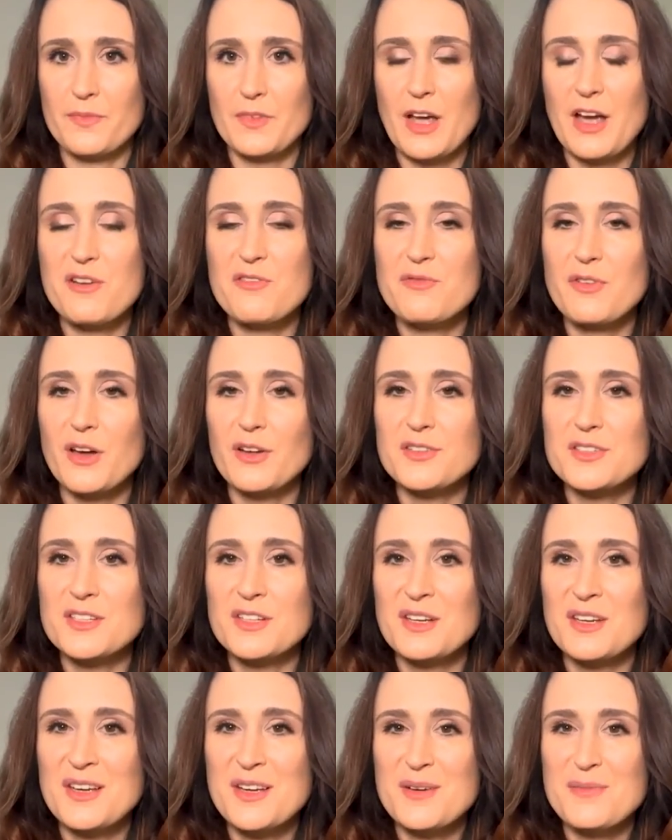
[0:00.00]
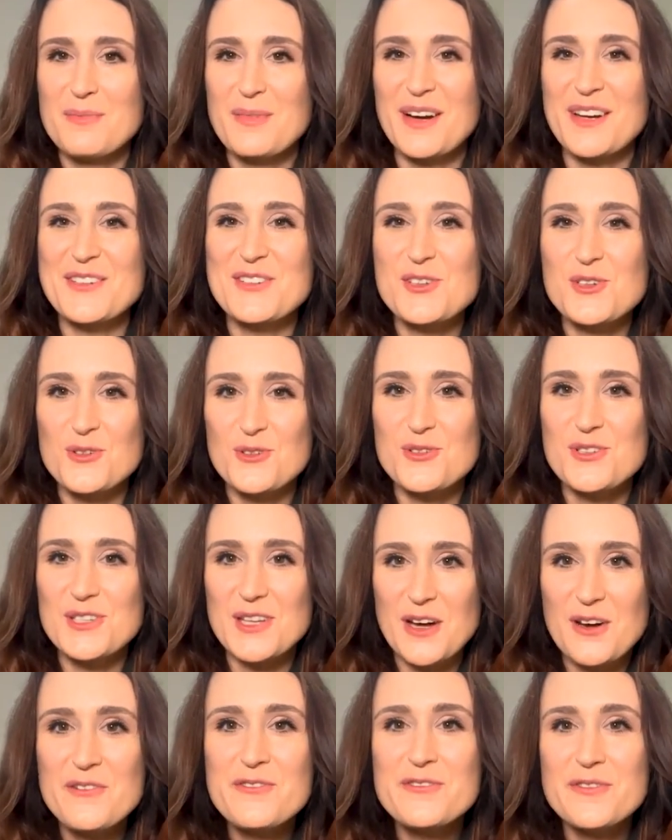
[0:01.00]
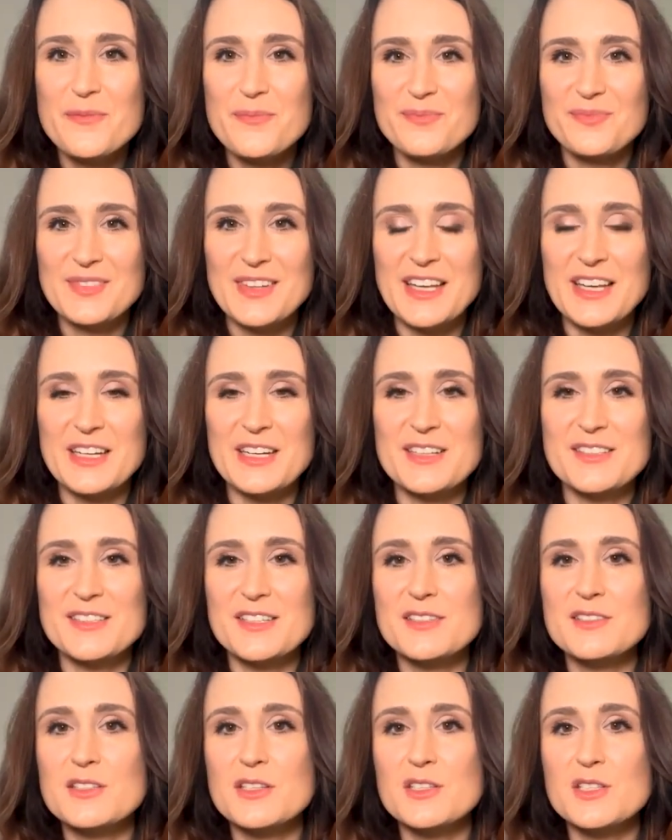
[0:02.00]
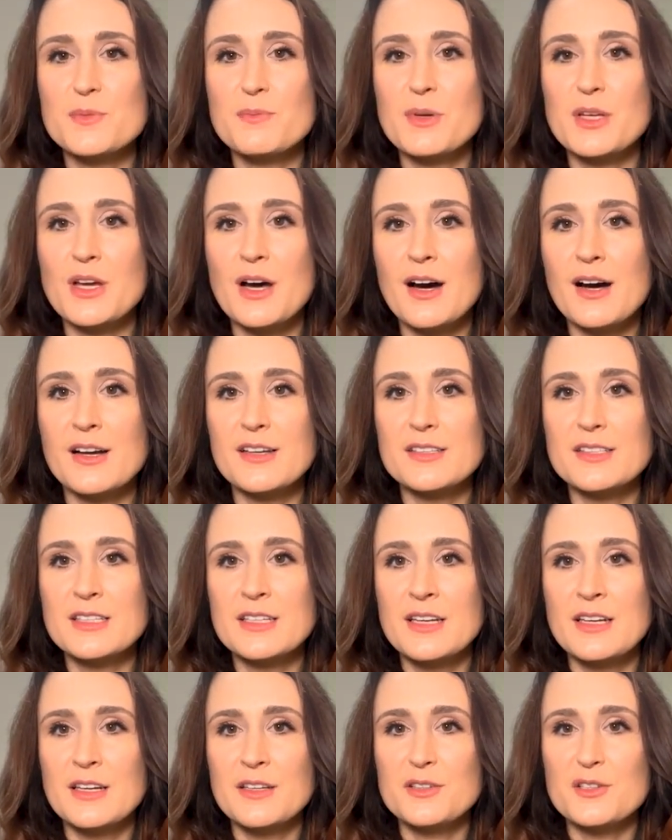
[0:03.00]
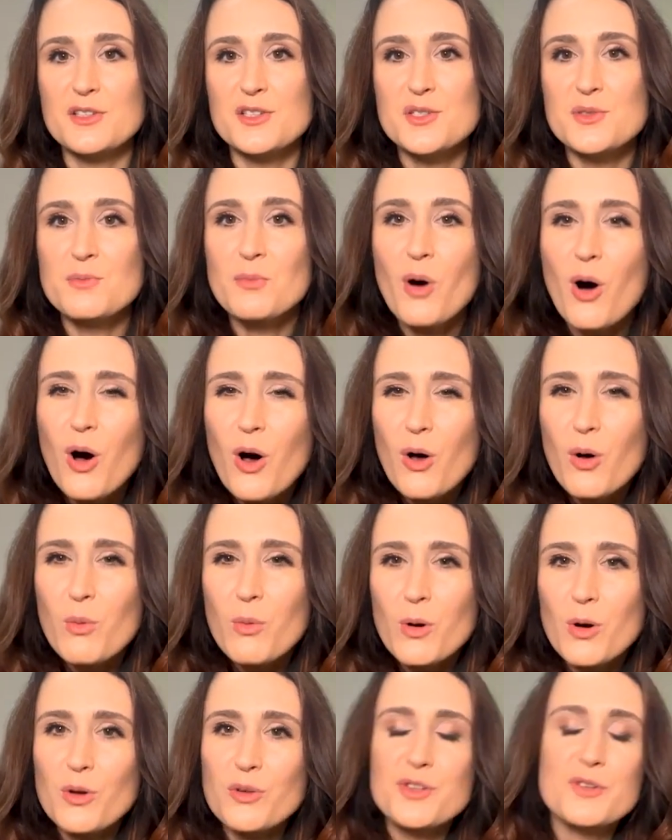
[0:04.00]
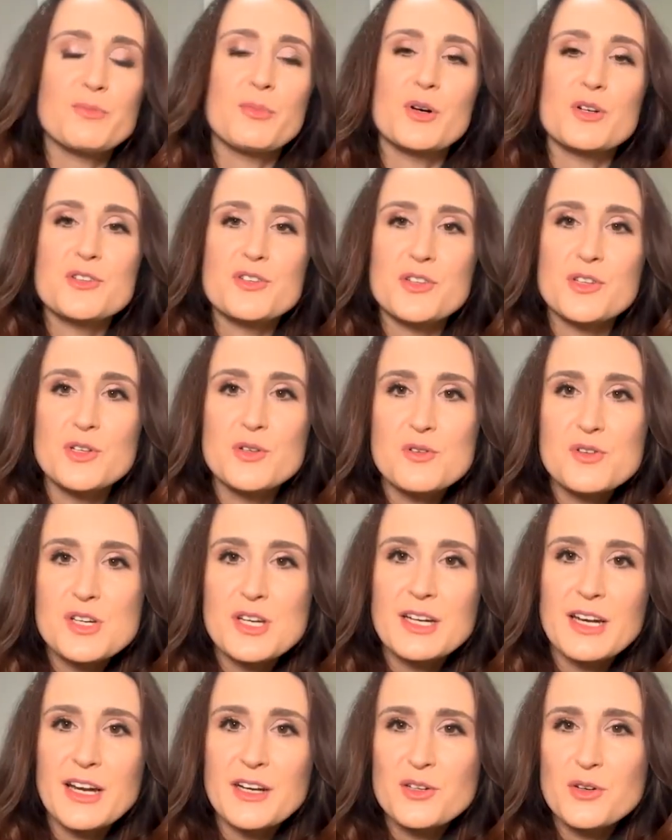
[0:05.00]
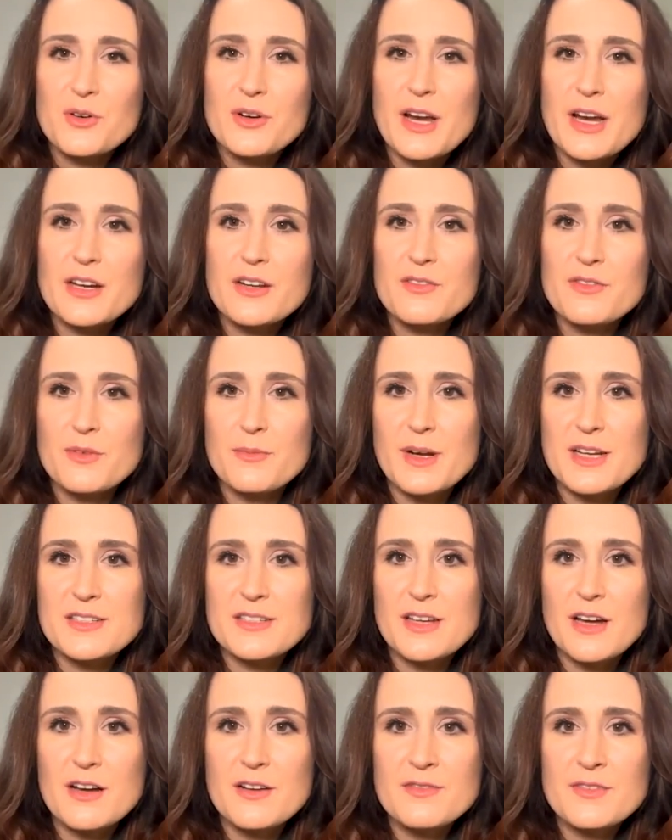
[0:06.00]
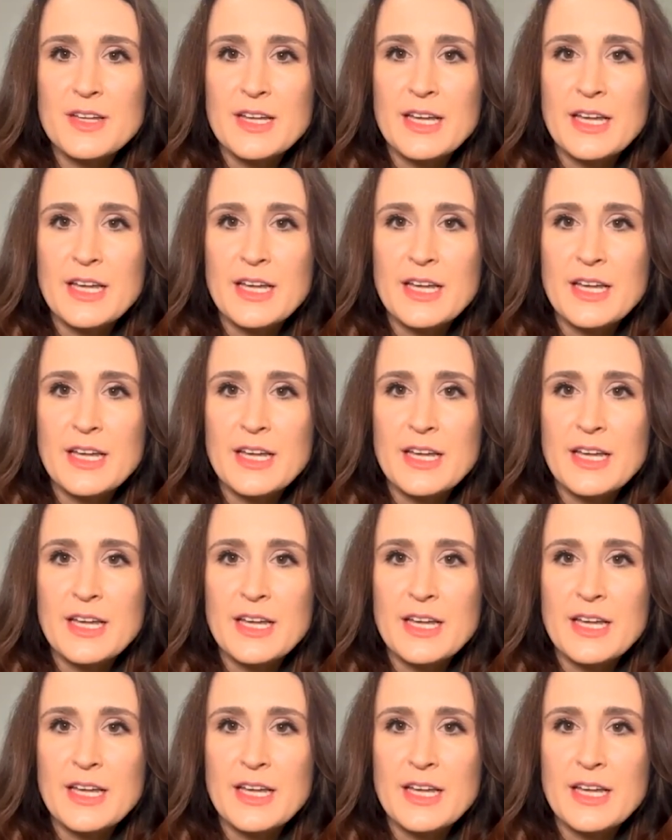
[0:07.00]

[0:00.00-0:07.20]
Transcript: I felt my true self, an existence beyond the small world of persecution I'd created for myself.